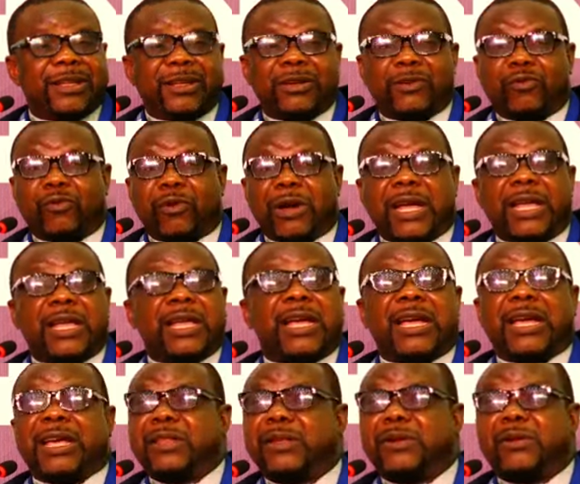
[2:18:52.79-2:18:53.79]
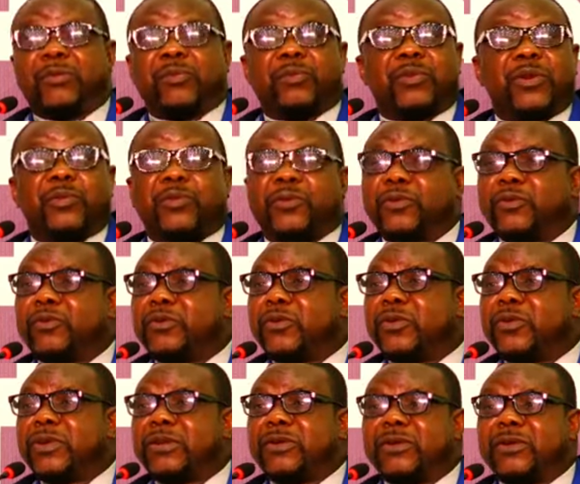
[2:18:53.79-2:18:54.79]
Why are the people
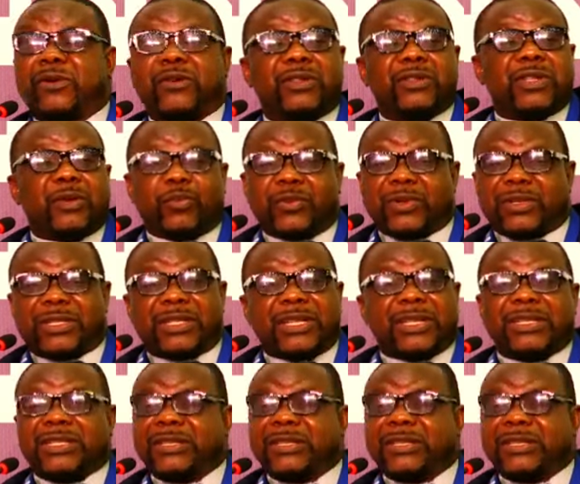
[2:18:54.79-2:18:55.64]
doing all the business